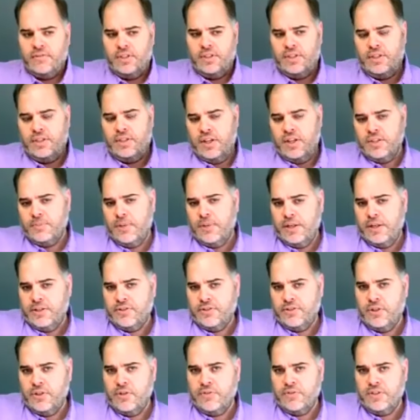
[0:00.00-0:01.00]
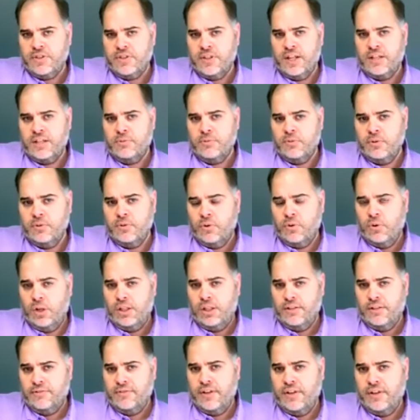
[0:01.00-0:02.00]
does my service animal
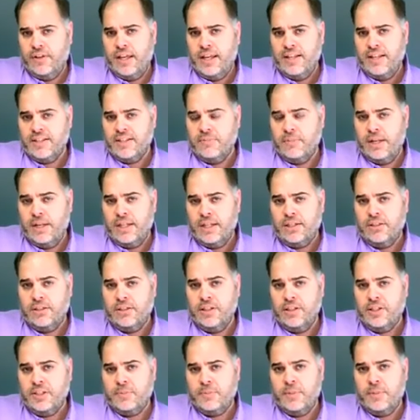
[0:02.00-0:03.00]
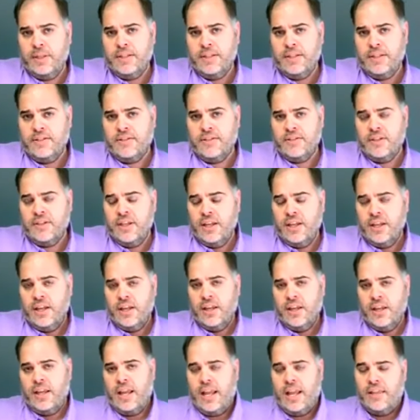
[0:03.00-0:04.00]
qualify as a medical expense?
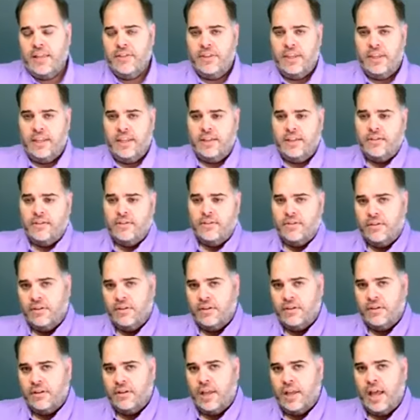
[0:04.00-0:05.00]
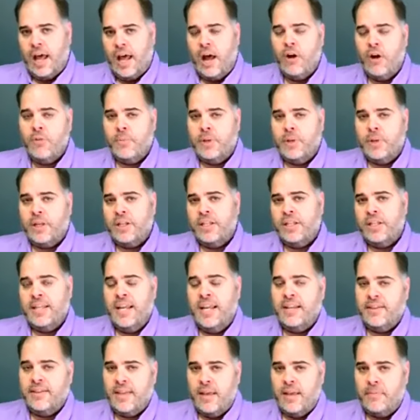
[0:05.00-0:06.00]
And then how am I going to
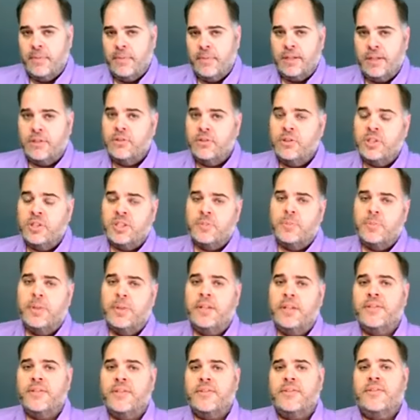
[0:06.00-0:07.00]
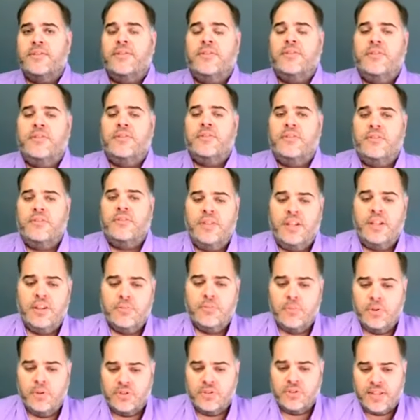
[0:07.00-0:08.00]
take that medical expense in the
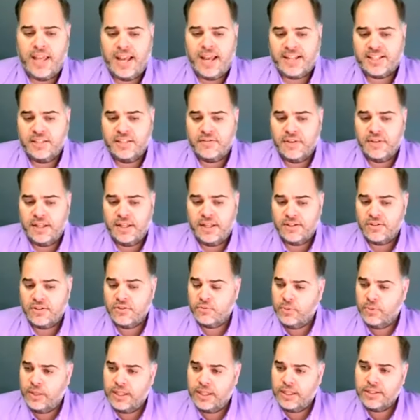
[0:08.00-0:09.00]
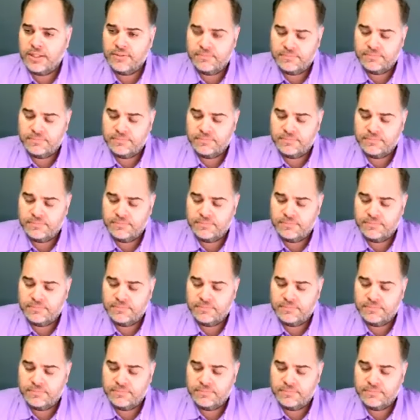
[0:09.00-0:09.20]
most tax advantaged way?